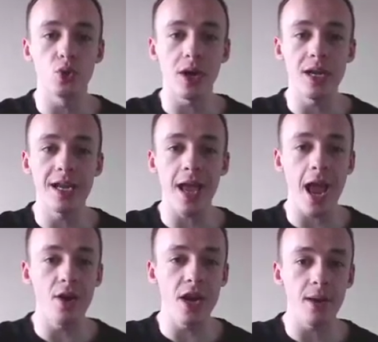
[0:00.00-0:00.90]
training
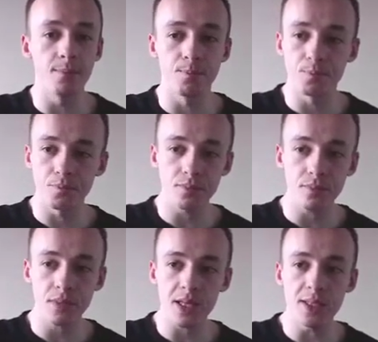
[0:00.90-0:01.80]
area
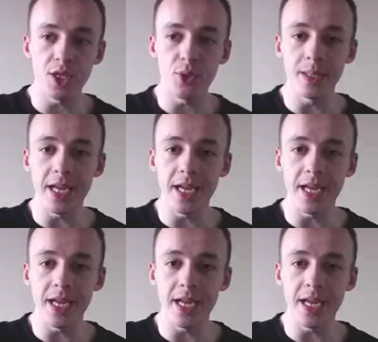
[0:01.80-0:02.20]
that you will